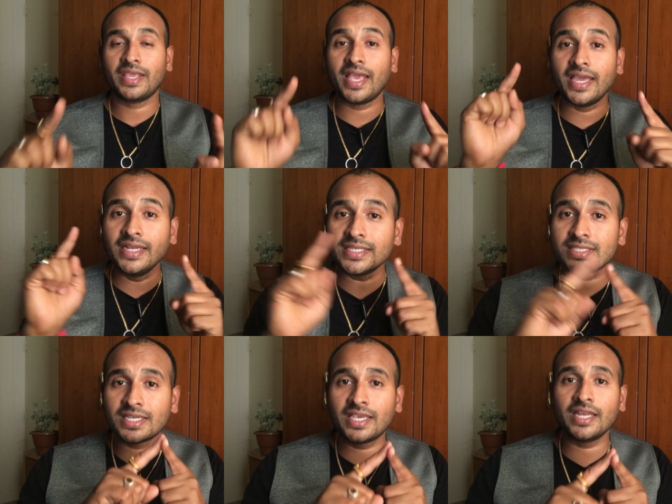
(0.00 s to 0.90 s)
any
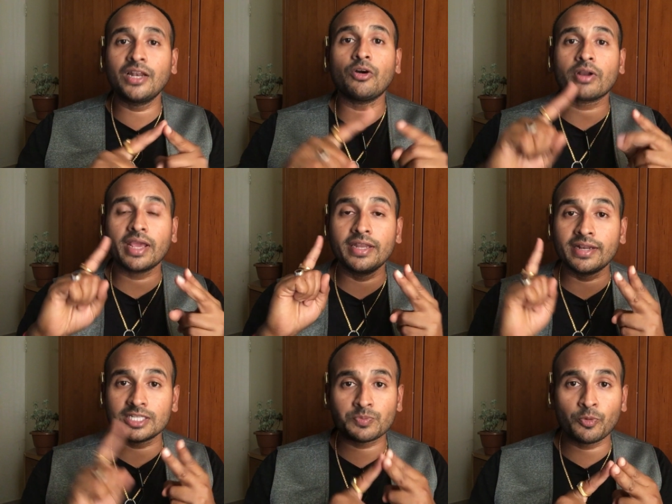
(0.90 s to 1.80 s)
skill or any
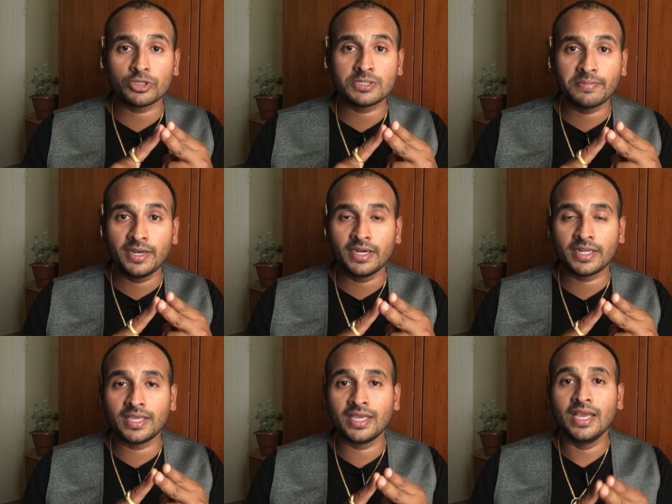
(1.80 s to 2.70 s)

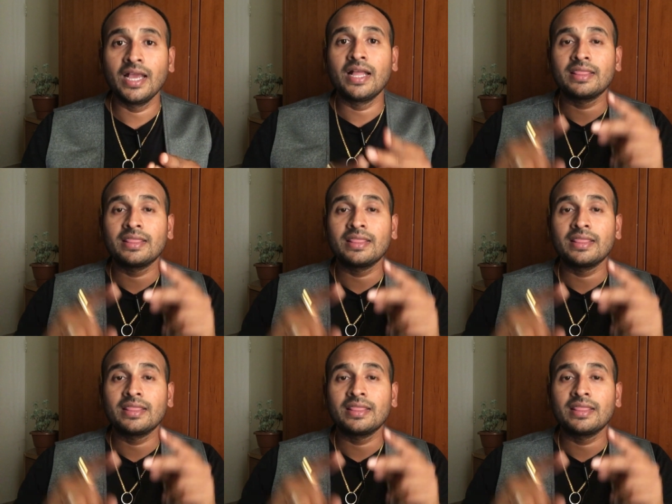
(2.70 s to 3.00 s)
responsibility